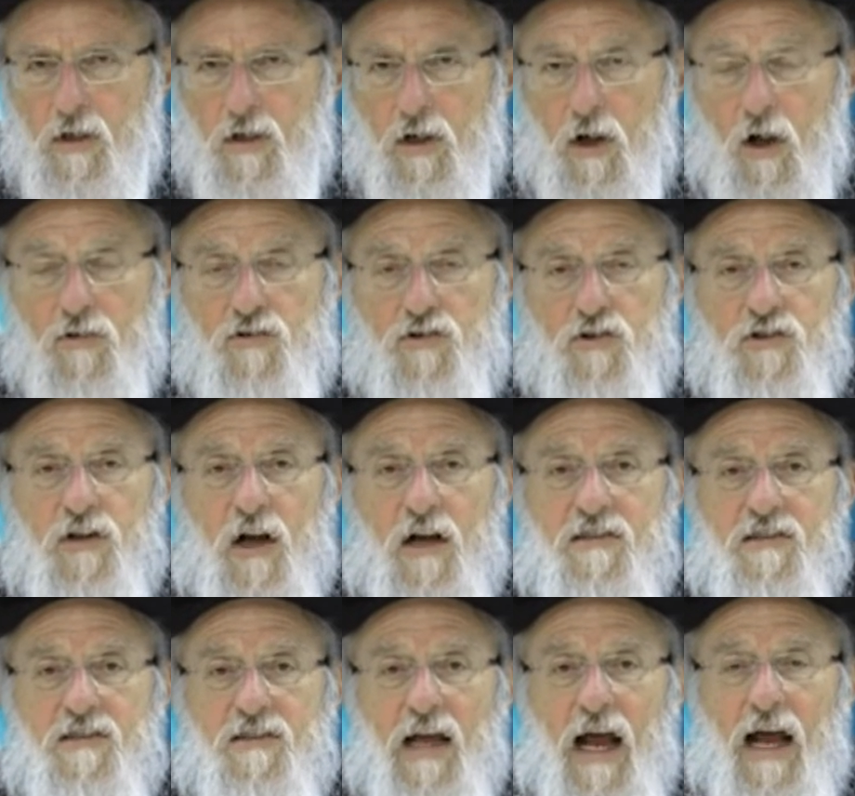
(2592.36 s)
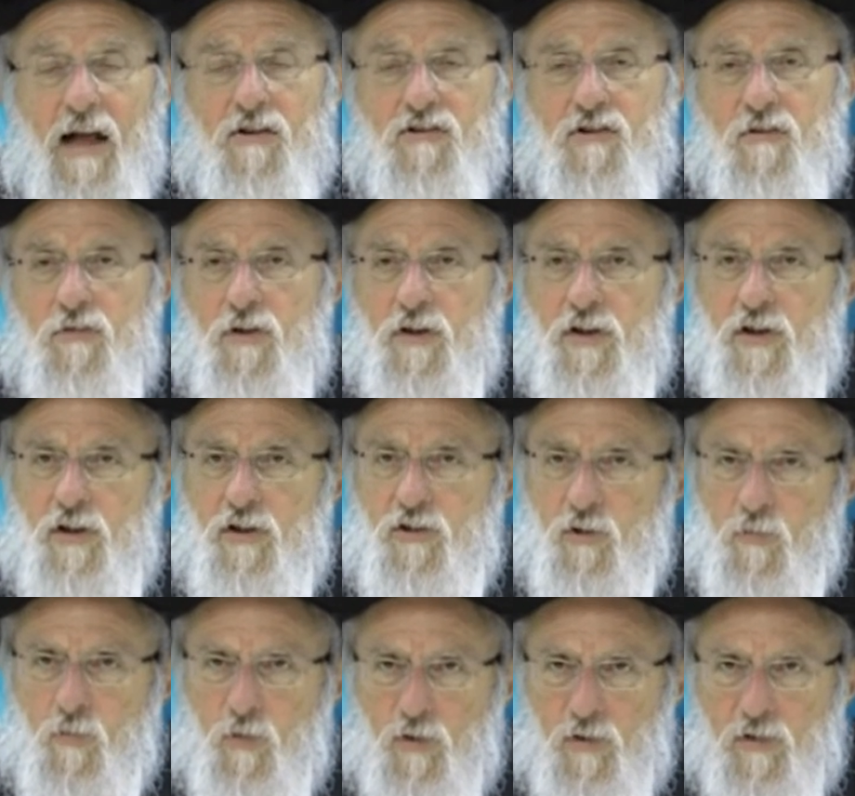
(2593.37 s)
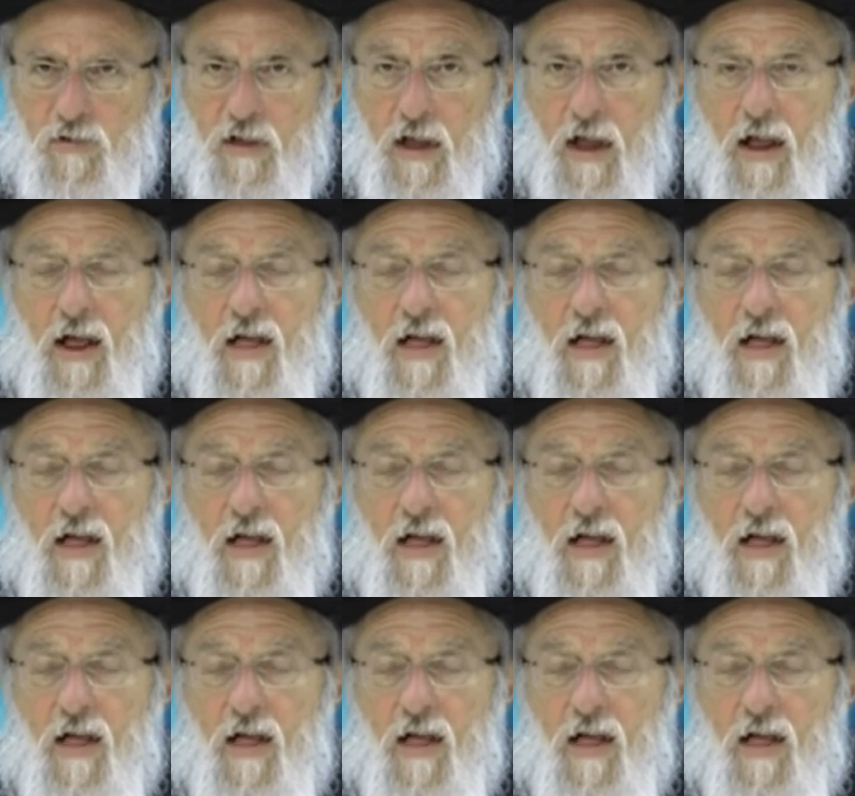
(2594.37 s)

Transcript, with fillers: Cultures are styles of looking at the world.